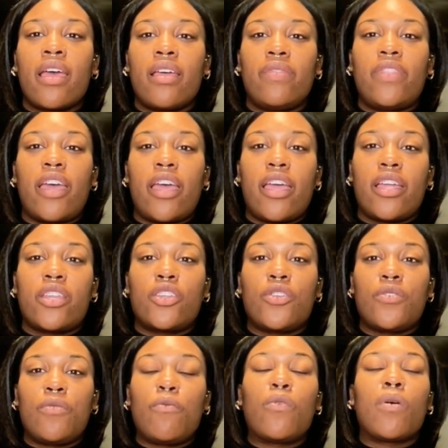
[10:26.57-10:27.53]
that
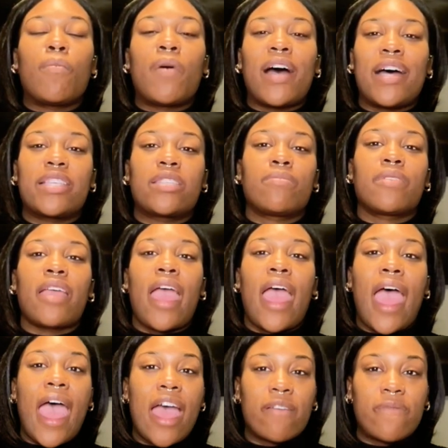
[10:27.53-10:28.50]
you will possibly
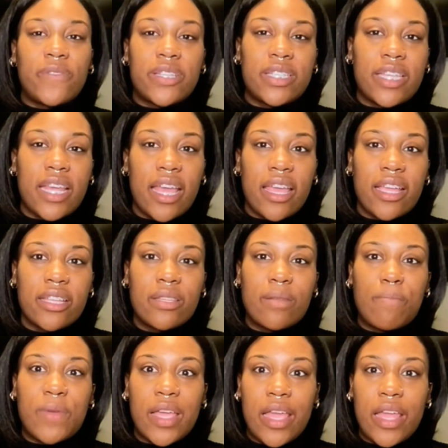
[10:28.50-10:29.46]
have to take
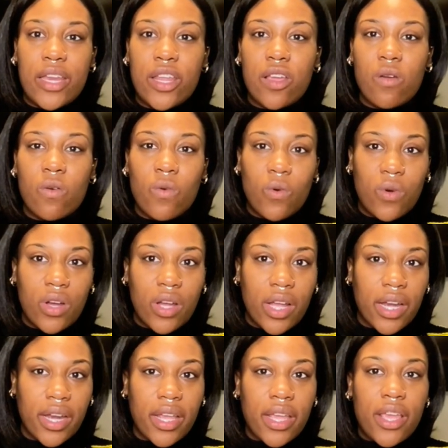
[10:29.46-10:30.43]
depending
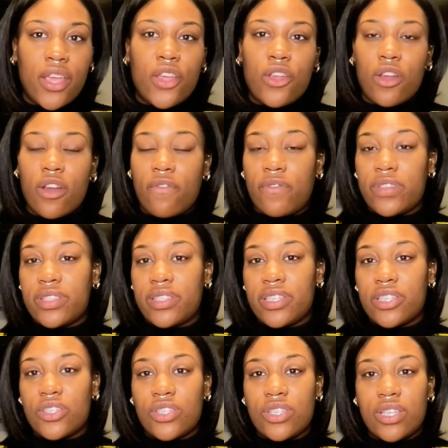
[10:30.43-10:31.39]
on your
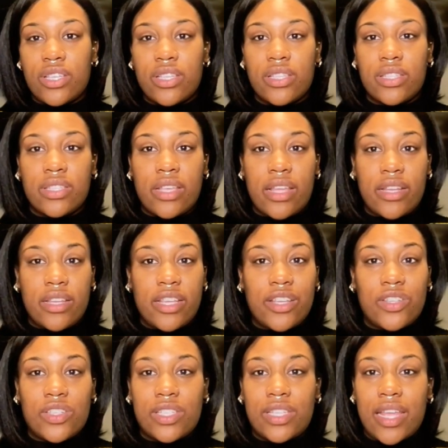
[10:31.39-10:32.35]
physician in
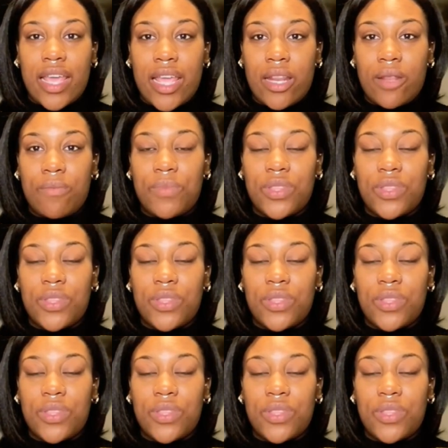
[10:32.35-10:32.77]
each state.